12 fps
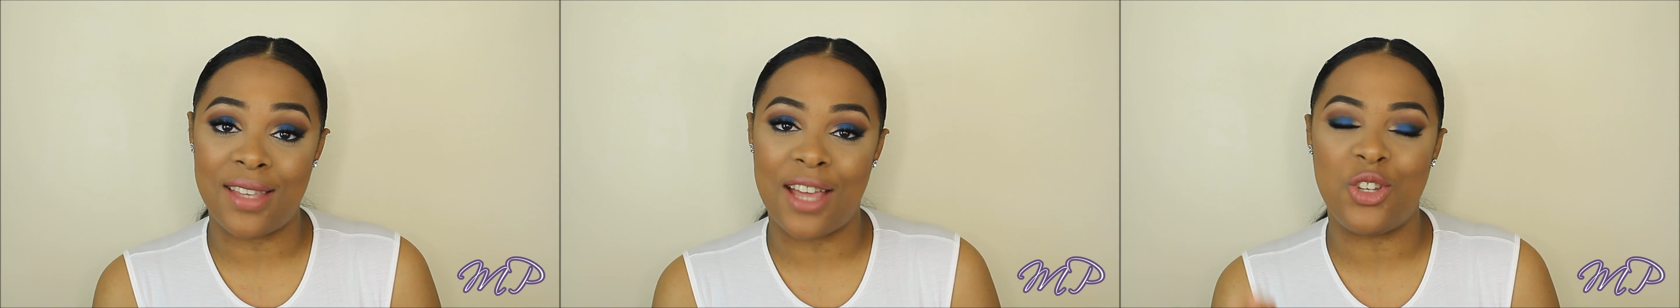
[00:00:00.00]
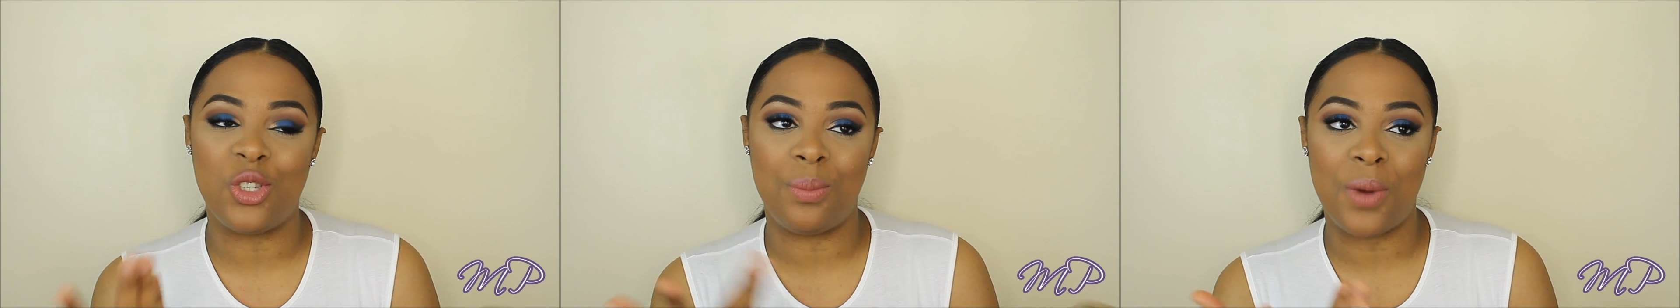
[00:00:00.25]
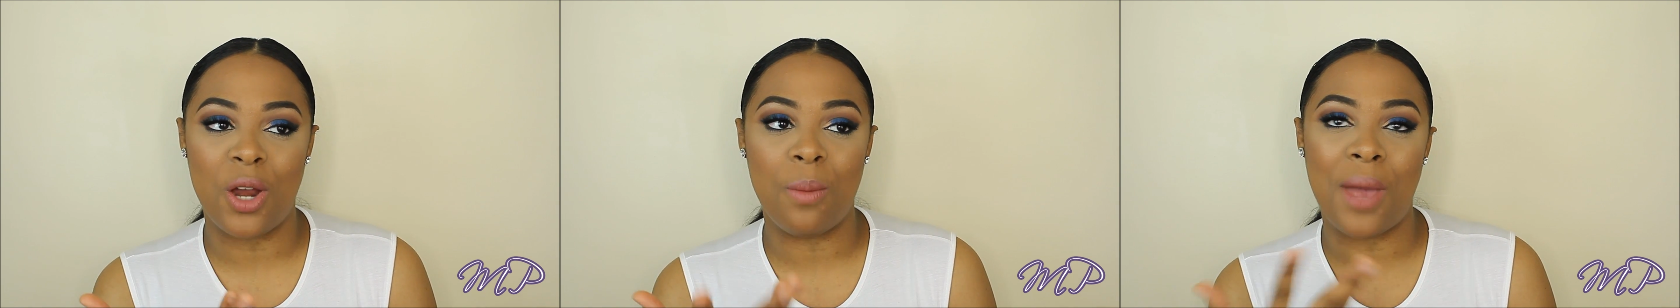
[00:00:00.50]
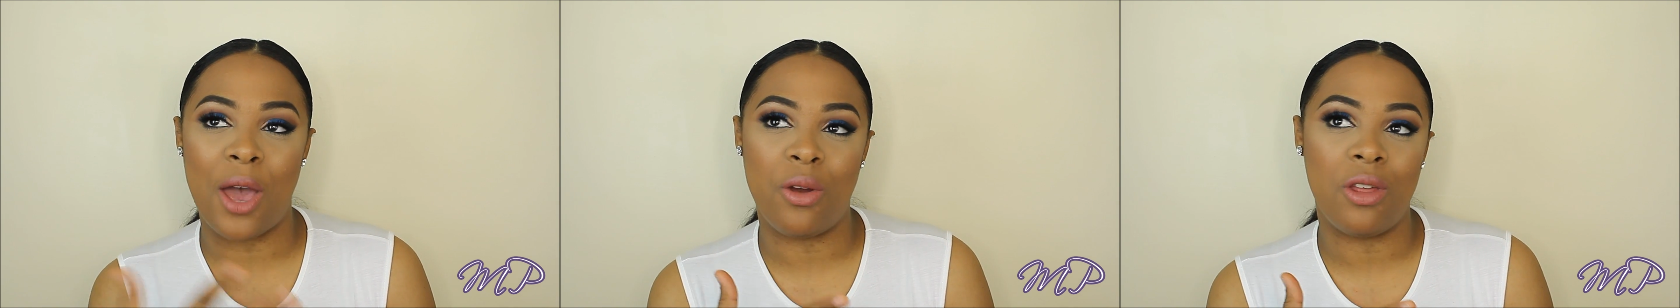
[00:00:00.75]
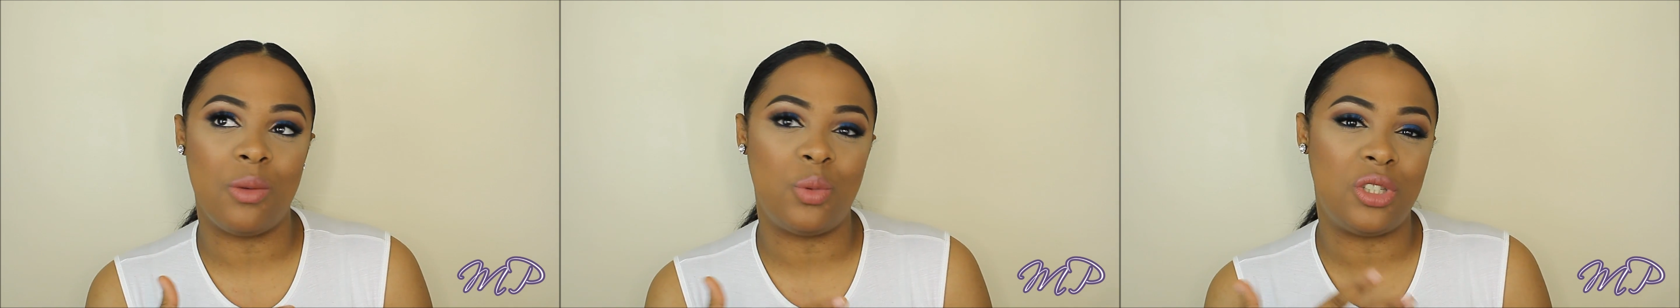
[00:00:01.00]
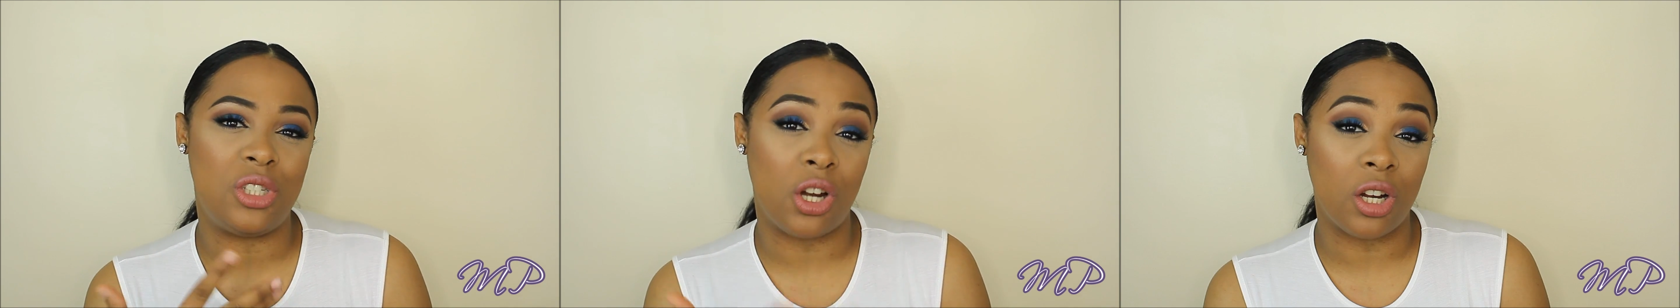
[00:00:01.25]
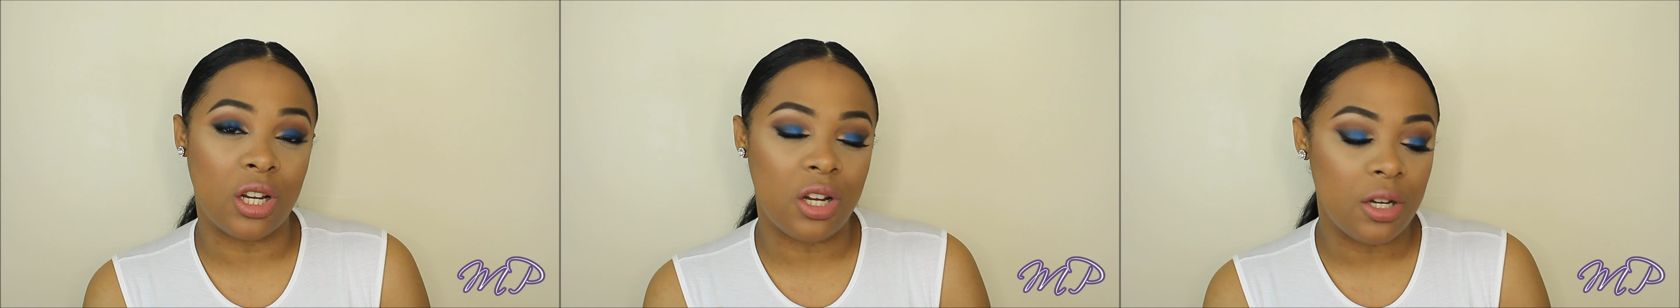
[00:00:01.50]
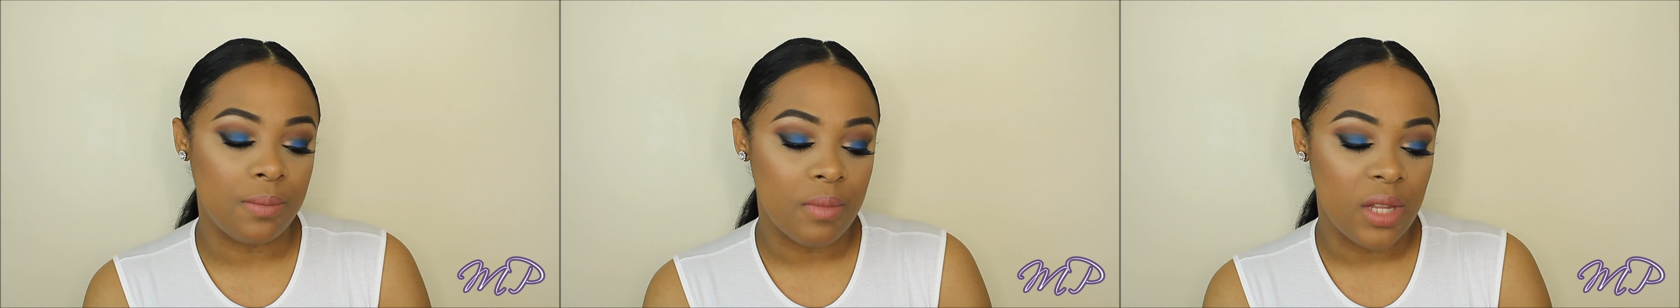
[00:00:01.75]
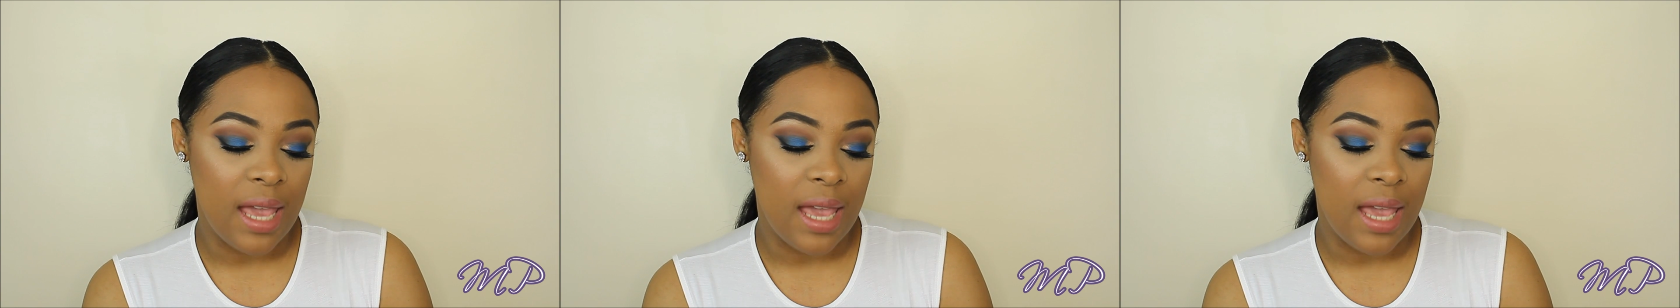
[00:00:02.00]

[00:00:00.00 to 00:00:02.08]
I just bought a powder that was darker,